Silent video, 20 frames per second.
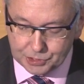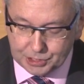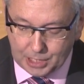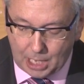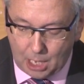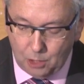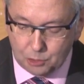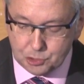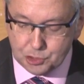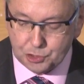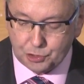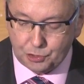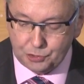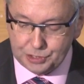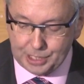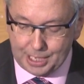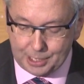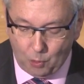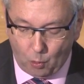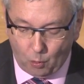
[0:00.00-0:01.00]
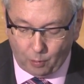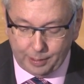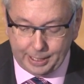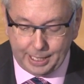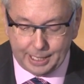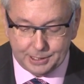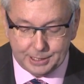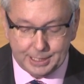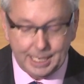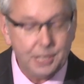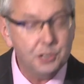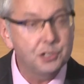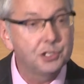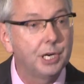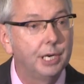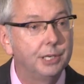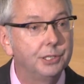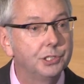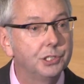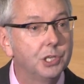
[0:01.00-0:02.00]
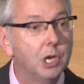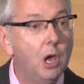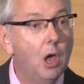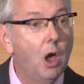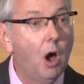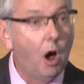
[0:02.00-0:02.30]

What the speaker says: cultures, and orientations